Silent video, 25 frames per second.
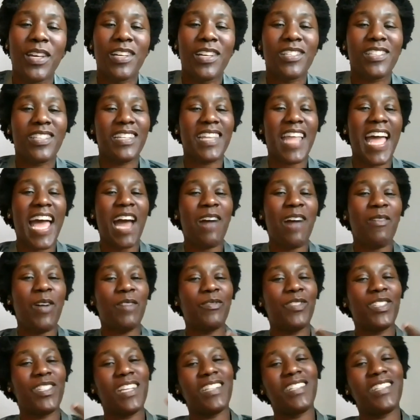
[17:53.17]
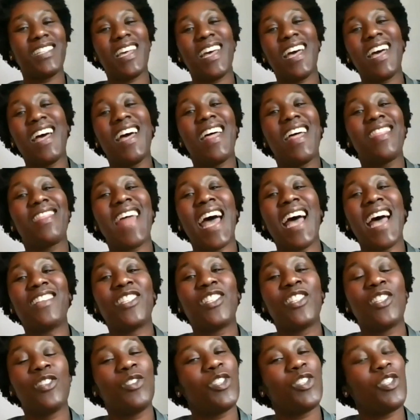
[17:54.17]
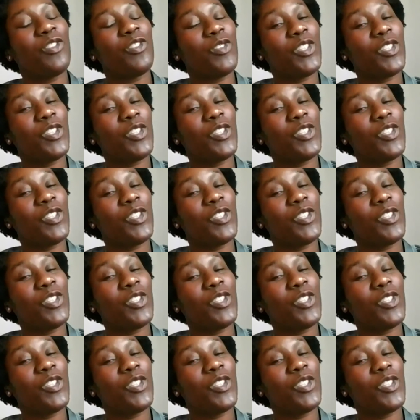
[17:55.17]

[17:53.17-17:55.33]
So now I've said to her, that suits you.